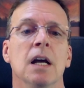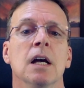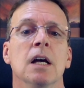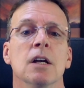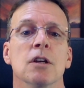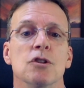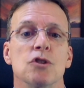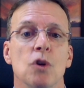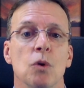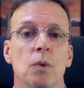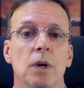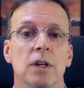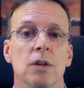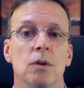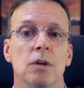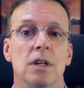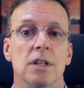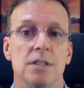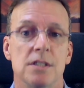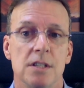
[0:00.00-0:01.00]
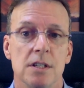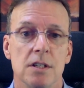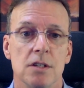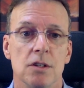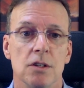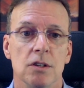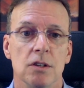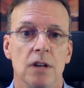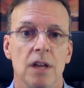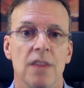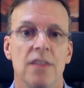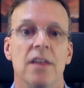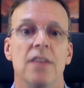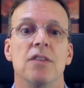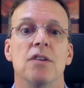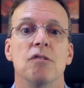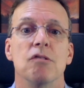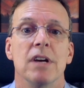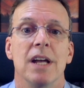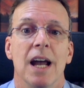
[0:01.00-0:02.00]
So when you consider that
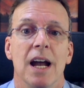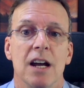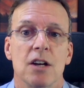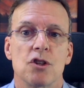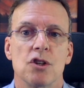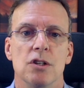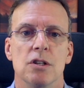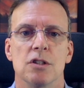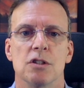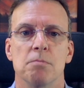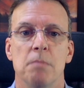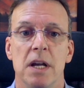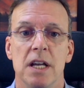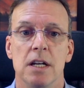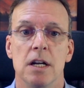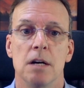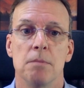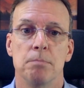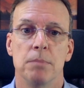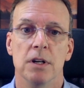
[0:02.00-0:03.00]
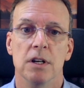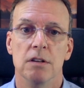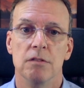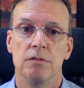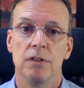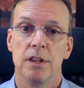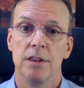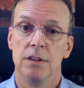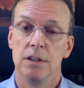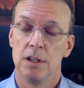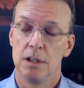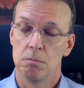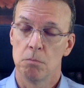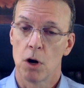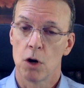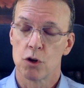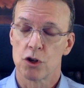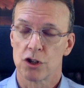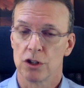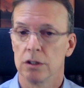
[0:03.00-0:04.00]
the reaction is made up of the
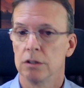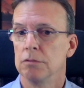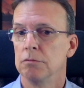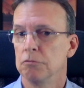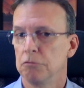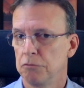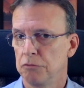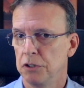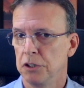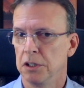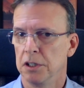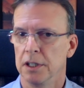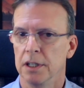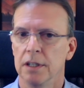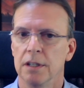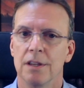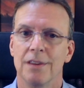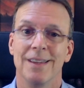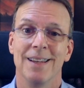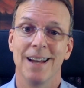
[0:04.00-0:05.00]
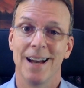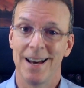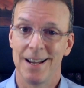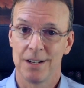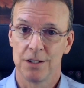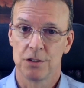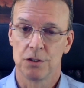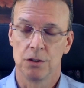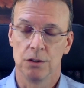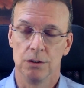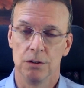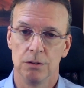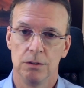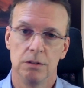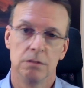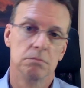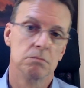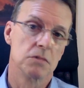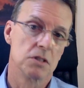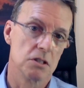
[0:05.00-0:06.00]
emotion, feeling, the attitude,
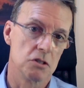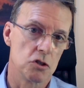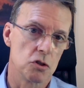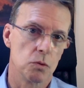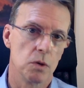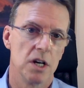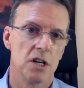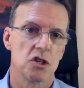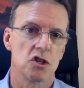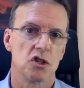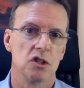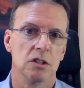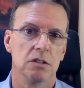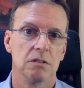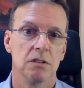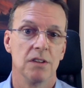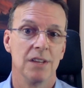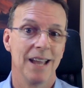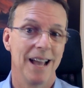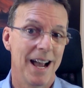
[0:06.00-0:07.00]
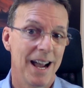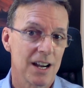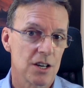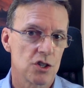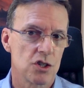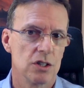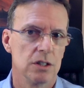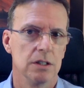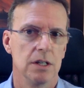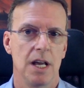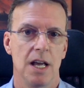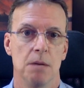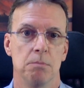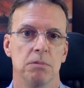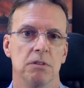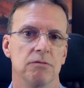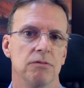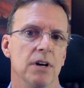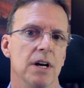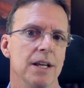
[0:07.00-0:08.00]
situation, the action,
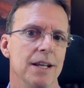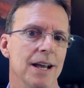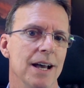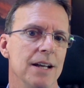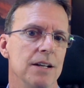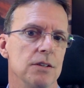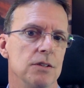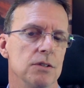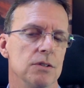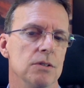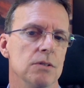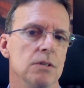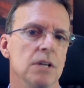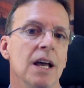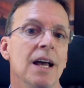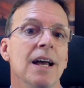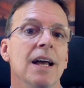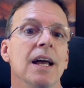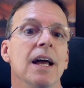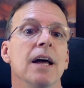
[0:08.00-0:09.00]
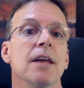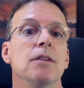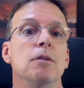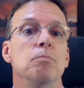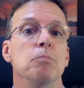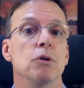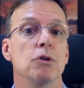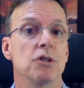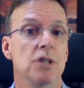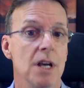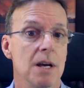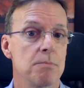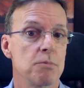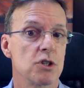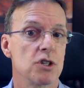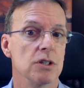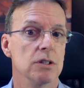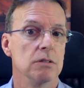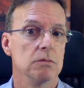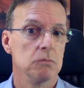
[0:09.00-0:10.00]
amplified attitude, and the
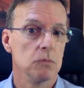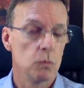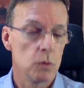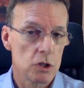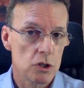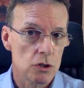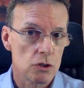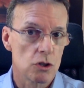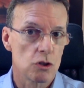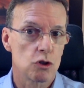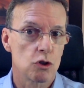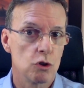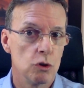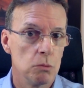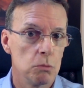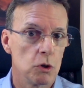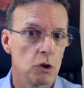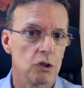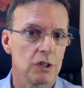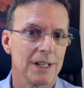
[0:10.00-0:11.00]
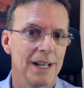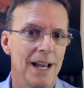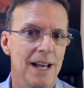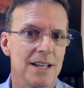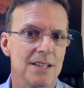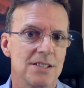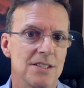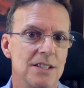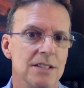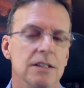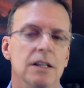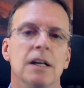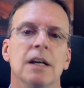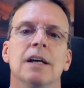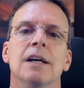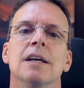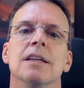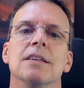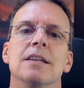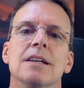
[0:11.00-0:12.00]
perception, which is assumed or guessed,
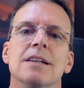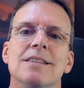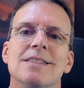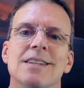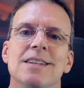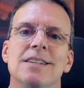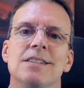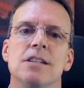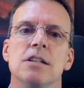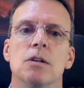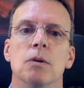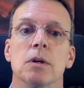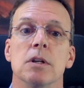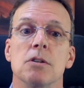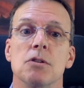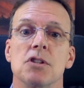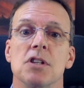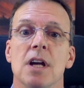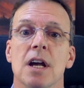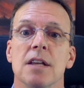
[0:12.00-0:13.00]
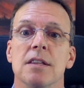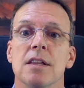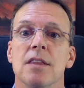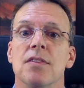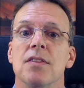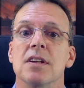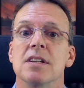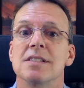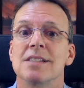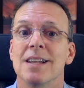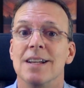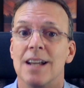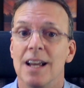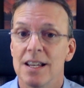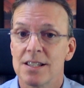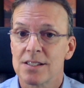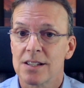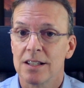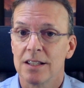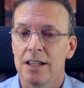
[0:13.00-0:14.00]
then it's easy to understand that things can
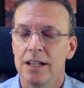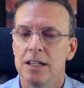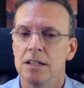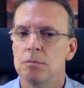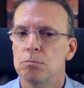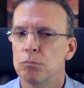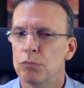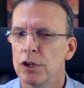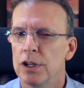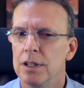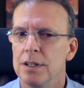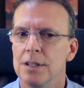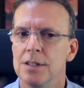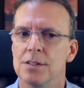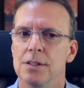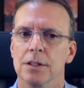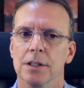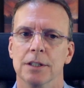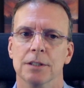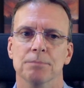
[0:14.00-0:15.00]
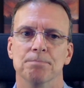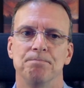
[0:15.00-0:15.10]
escalate pretty easily.